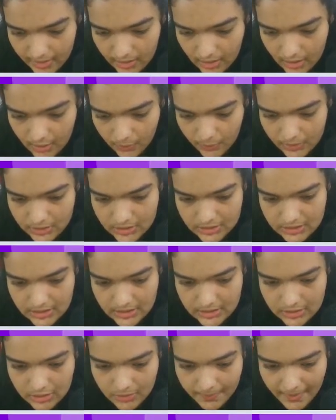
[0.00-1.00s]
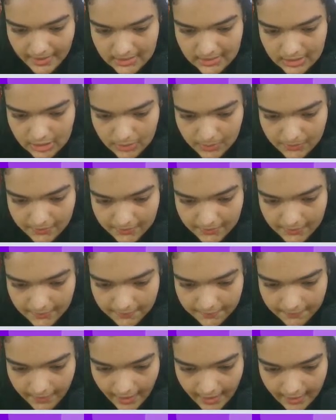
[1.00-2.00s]
We'll just change the opacity to be
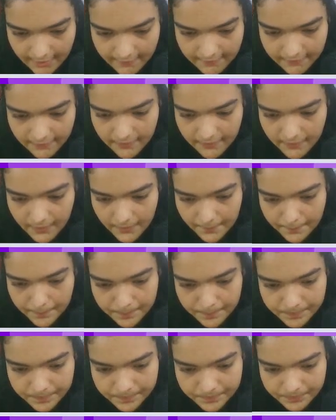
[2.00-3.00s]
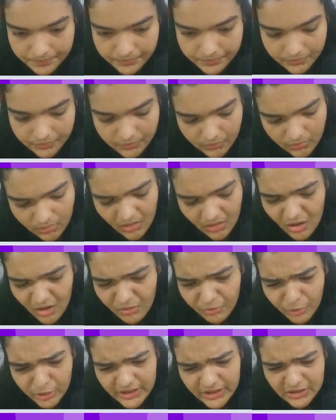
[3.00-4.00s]
55.
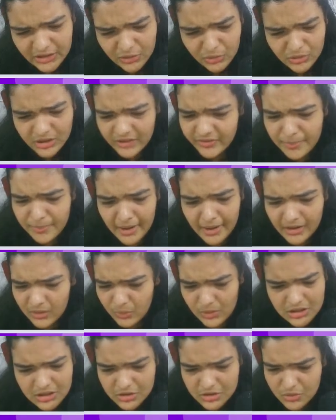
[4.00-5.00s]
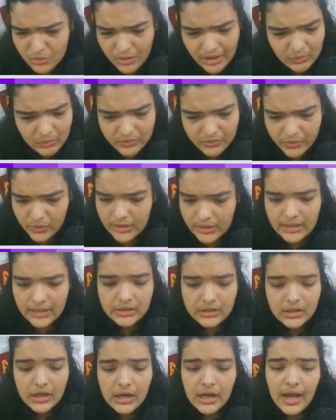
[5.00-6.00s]
48 looked even better. We'll just go ahead with 48.
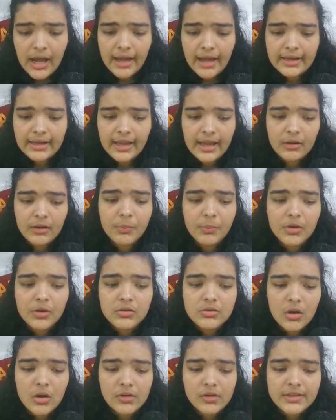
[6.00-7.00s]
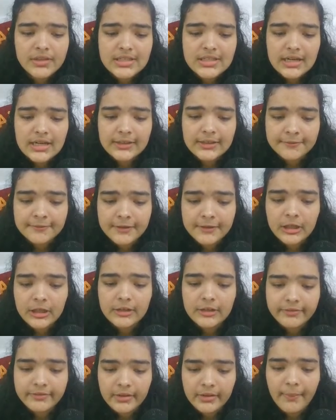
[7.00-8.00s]
And again, because all of these are
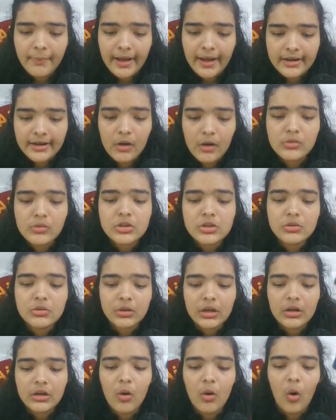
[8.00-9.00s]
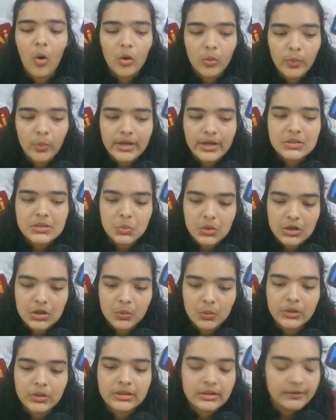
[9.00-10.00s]
different backgrounds, you can always work
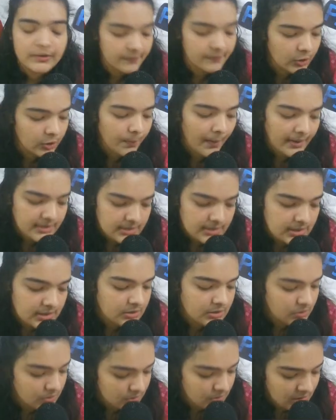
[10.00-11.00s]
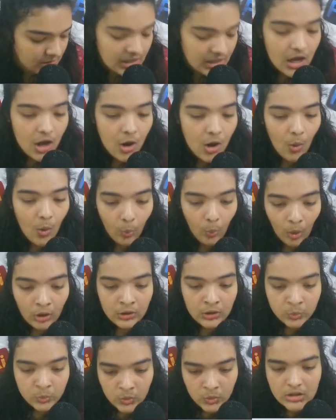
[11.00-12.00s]
with different opacities to see
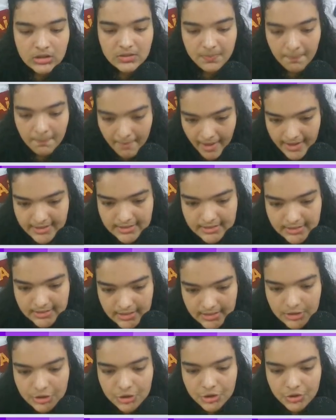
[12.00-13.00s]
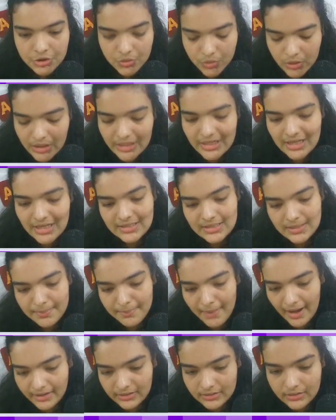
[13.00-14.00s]
what works best. It truly doesn't
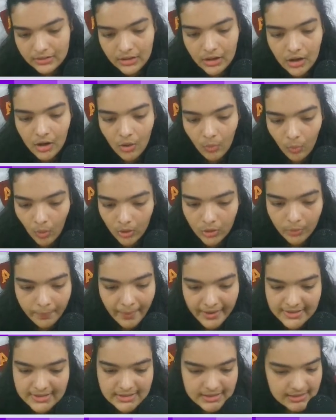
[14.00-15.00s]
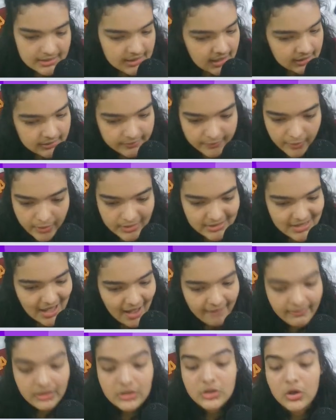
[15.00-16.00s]
matter what opacity the other fonts
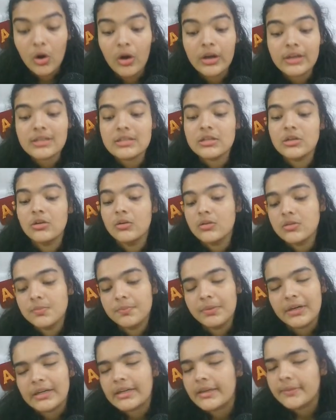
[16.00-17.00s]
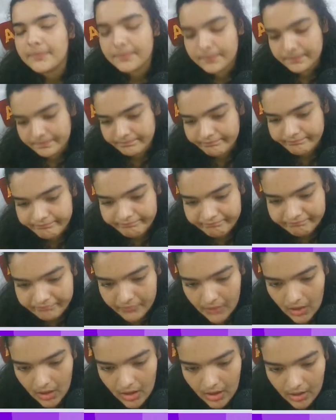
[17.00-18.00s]
have, as long as it looks pretty.
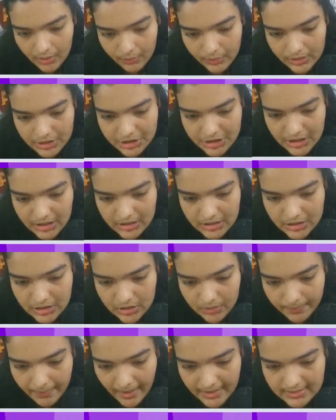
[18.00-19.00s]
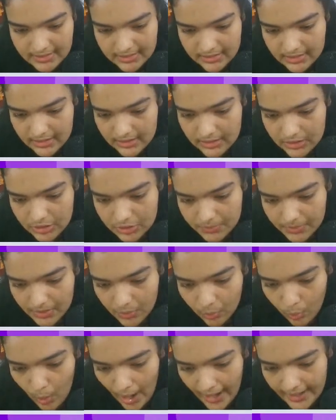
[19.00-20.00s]
We'll change the opacity to be
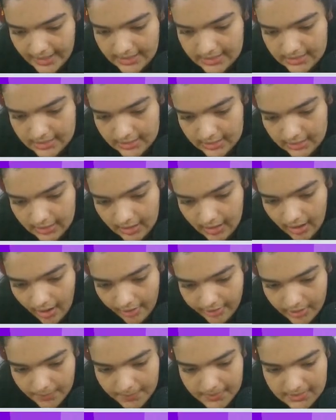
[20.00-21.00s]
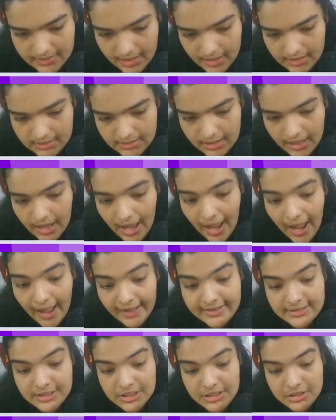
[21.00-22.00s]
white 100%
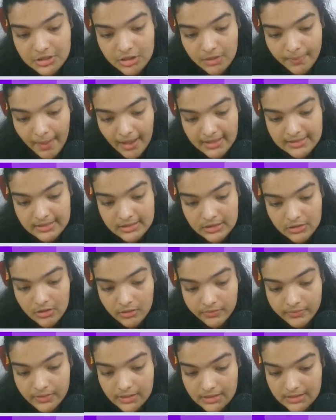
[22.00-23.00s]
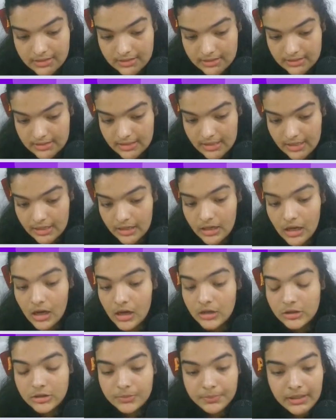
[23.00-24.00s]
and change the opacity of this C
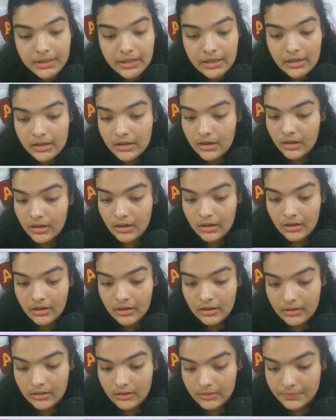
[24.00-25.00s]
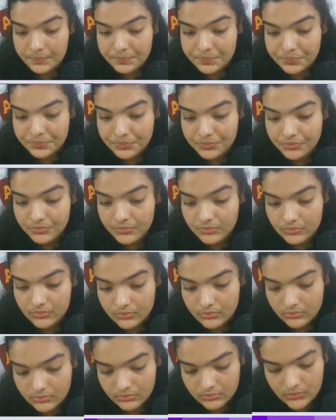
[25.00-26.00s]
to be a
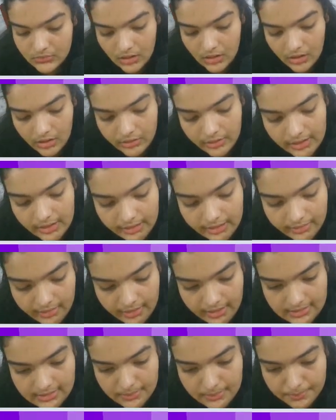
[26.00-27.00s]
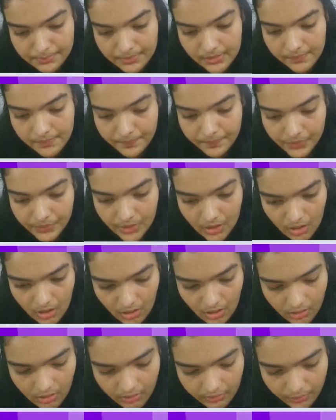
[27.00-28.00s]
really simple
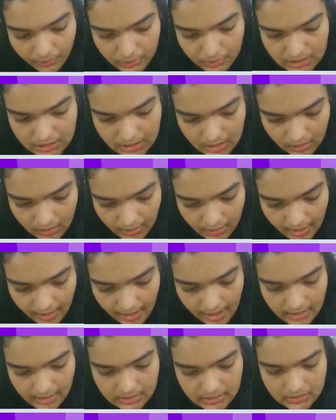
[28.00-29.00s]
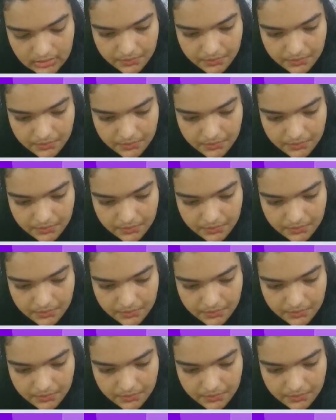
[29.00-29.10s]
48.